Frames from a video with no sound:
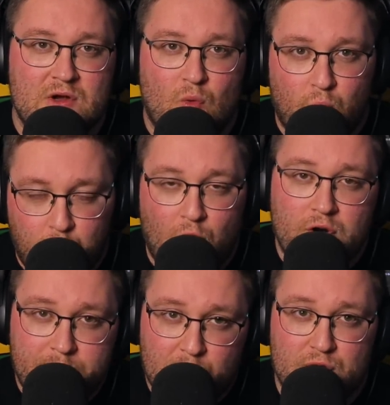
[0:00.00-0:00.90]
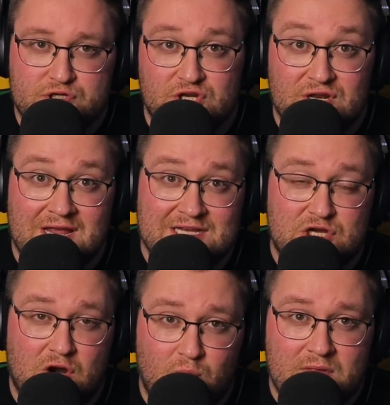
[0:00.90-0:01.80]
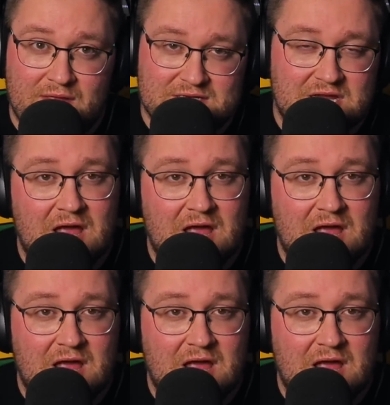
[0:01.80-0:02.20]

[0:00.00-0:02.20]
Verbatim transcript: one person is got to win this.